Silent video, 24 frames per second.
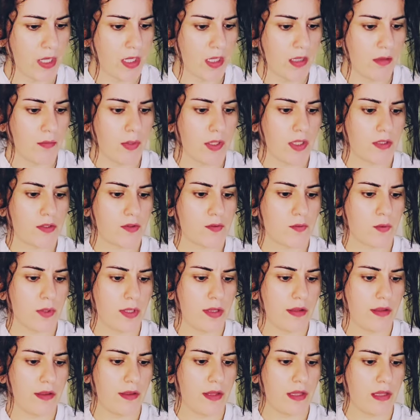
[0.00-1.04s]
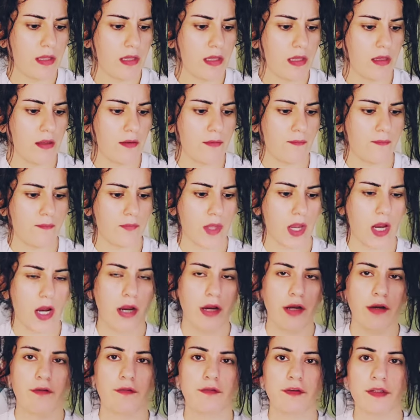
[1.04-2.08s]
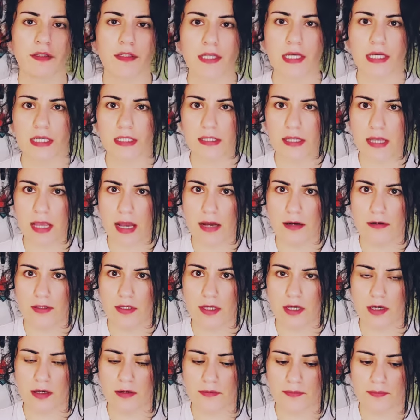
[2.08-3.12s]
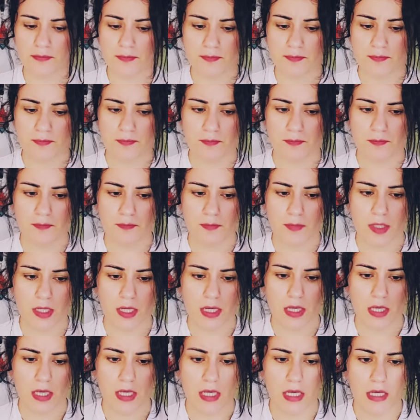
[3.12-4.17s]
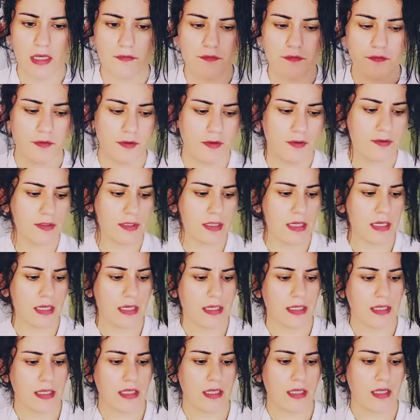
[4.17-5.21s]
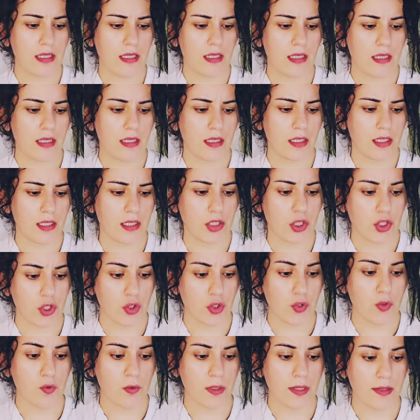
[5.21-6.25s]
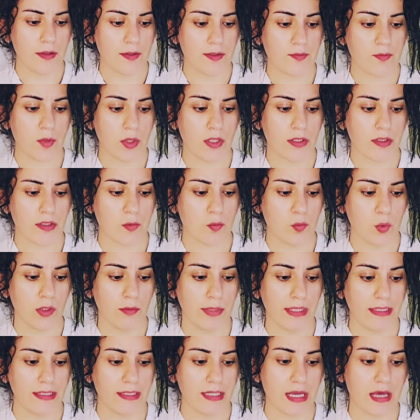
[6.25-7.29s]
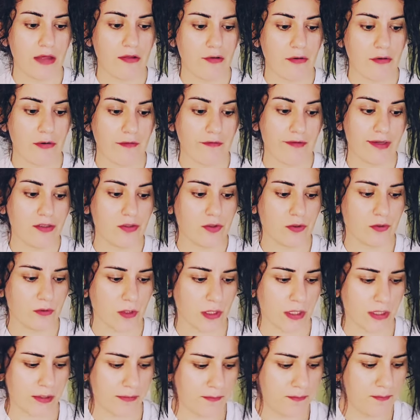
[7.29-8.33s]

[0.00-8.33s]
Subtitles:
Because with the Hierophant as the outcome, it feels like you and this person will be together eventually.